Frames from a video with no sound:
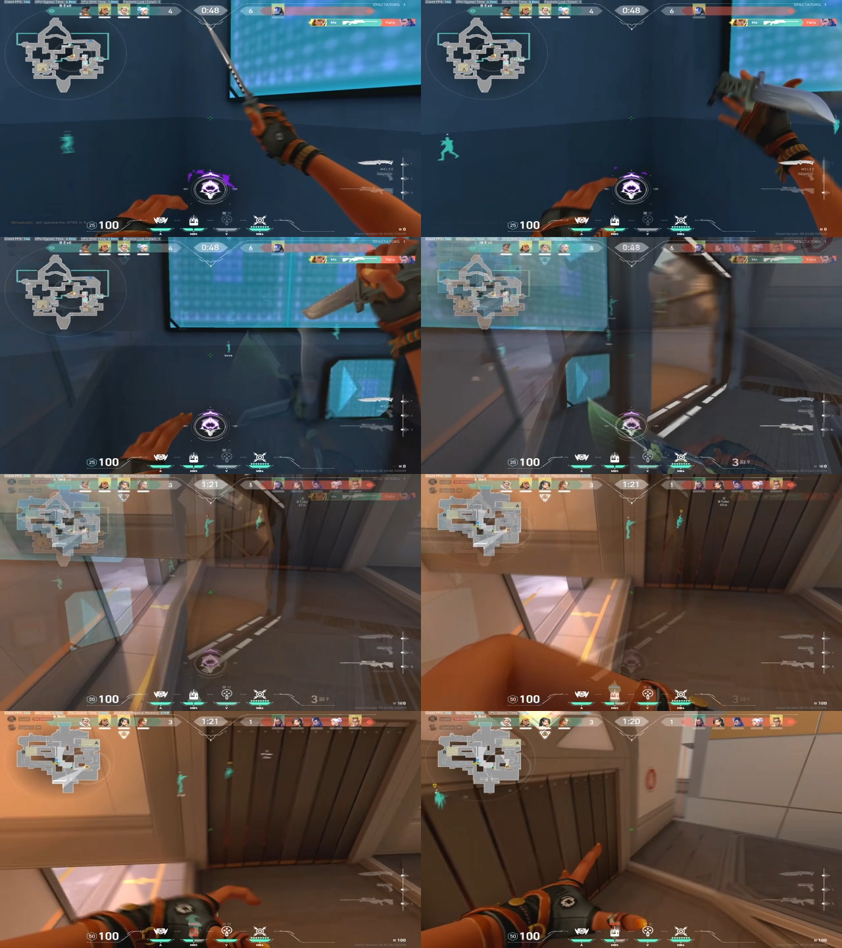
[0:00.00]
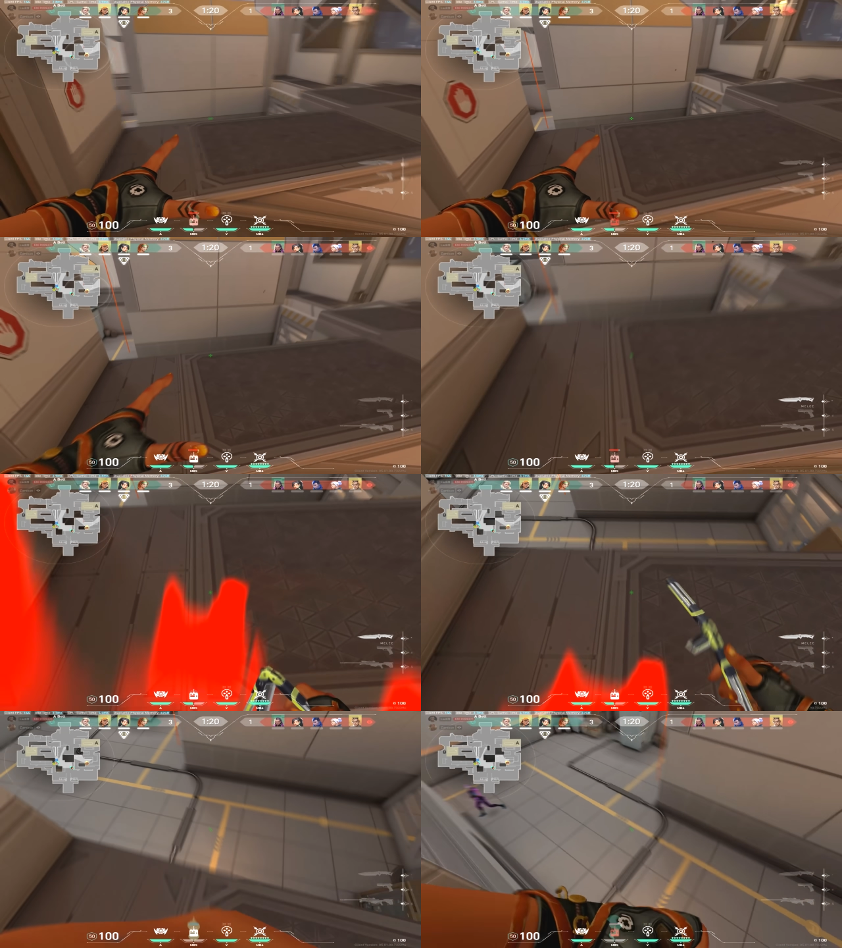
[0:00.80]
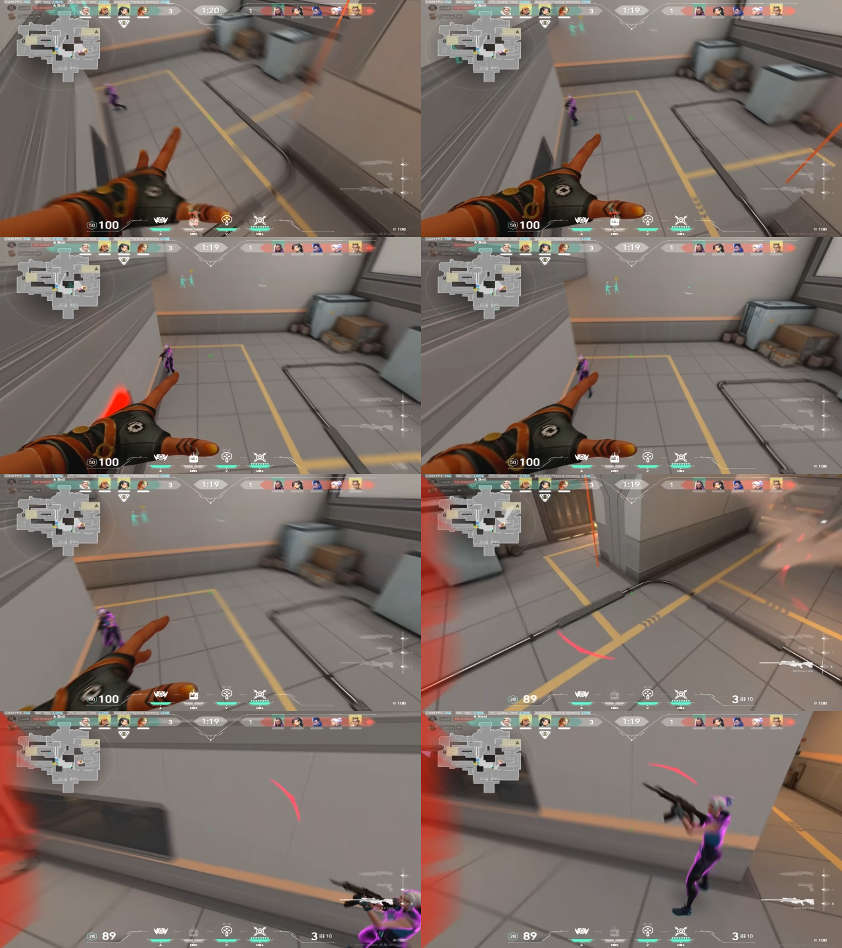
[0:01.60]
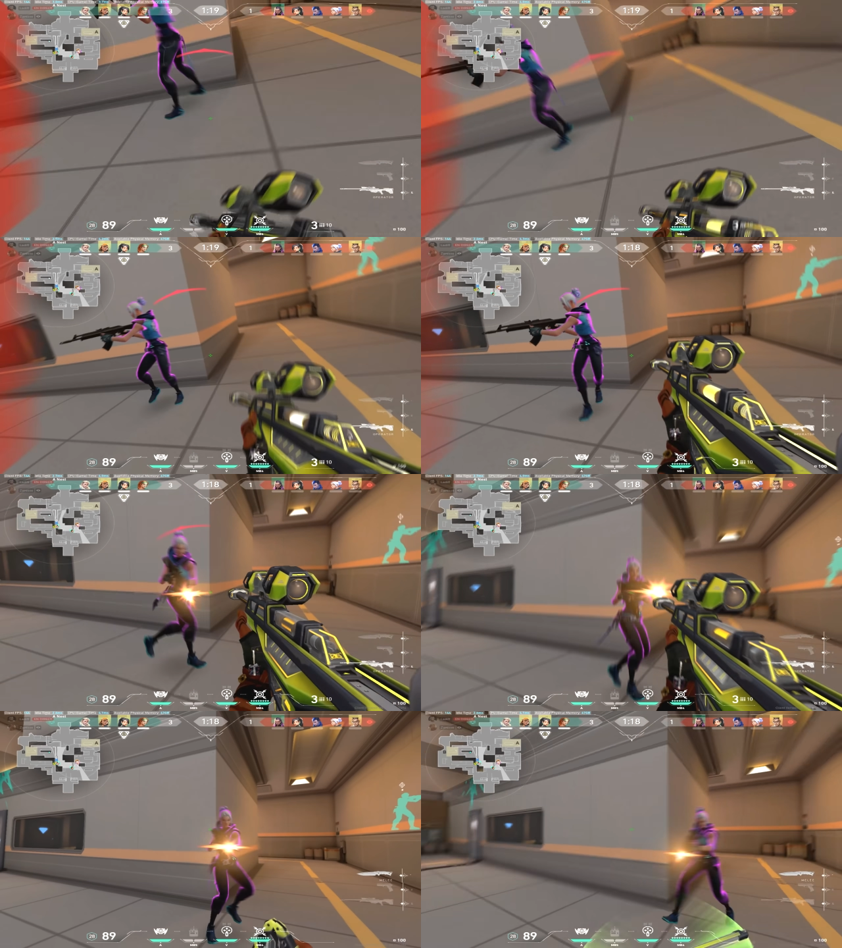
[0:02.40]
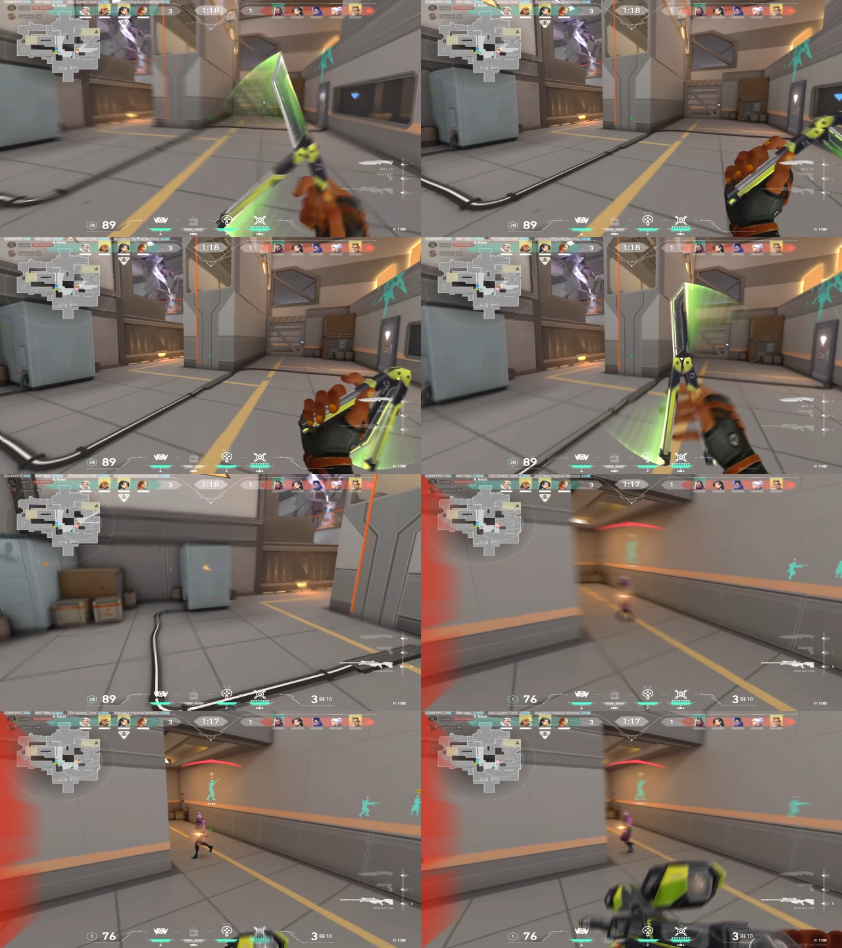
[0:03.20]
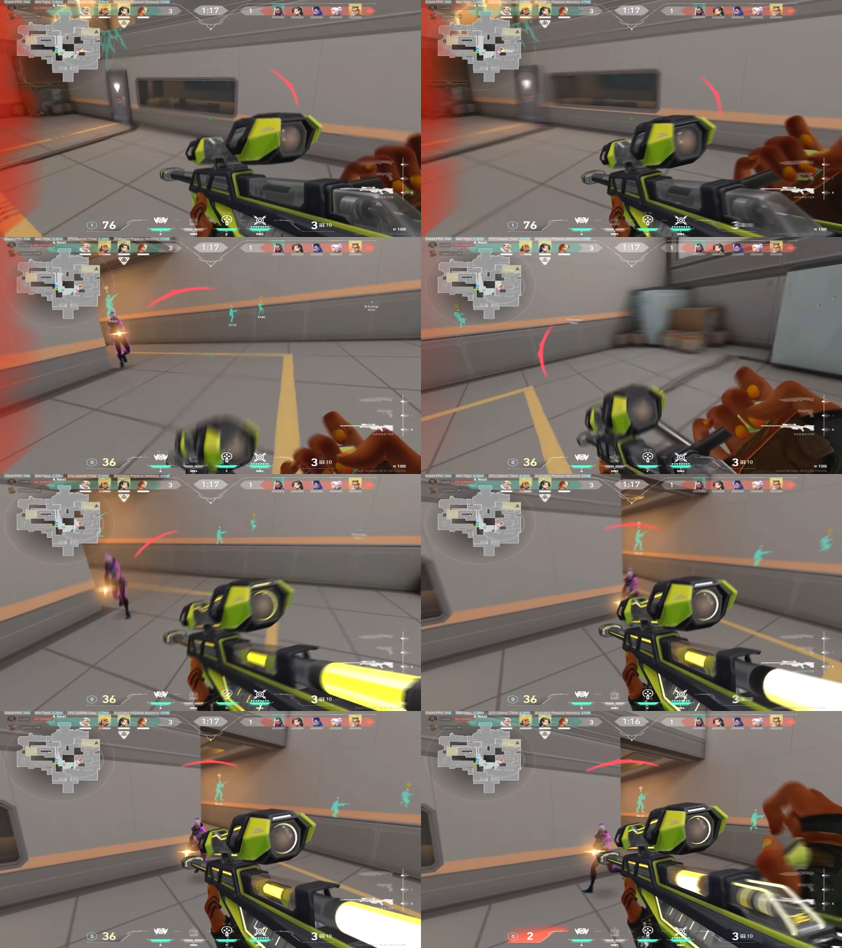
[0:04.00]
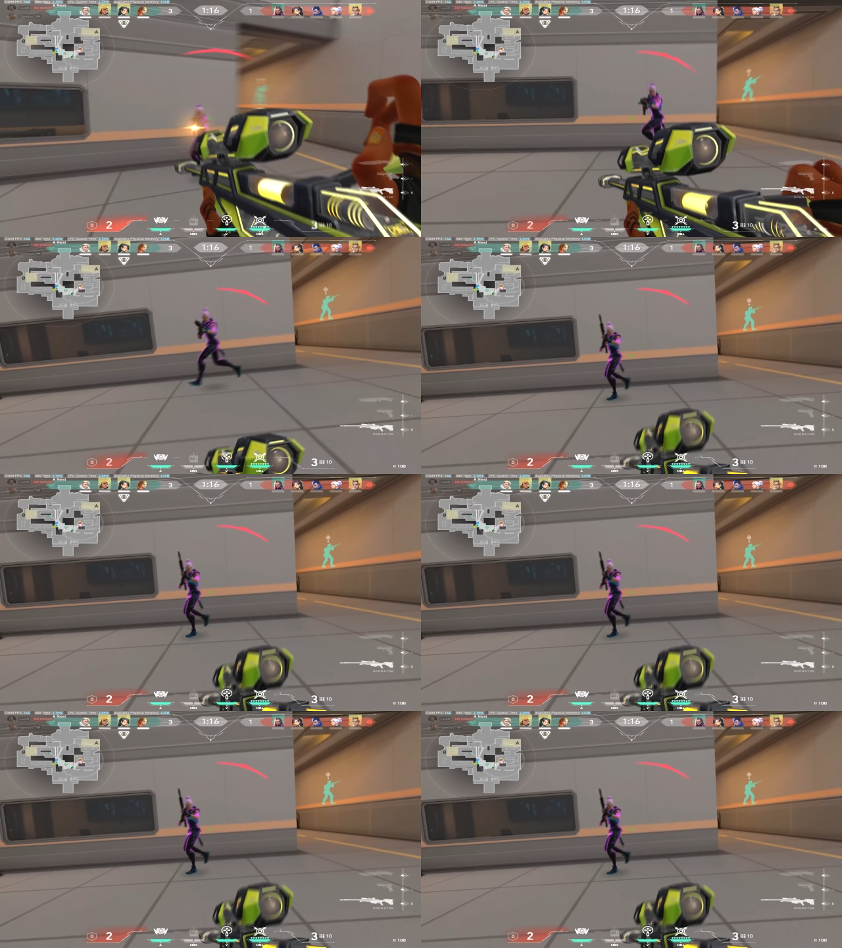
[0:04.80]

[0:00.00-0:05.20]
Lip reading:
[unreadable: no face in view]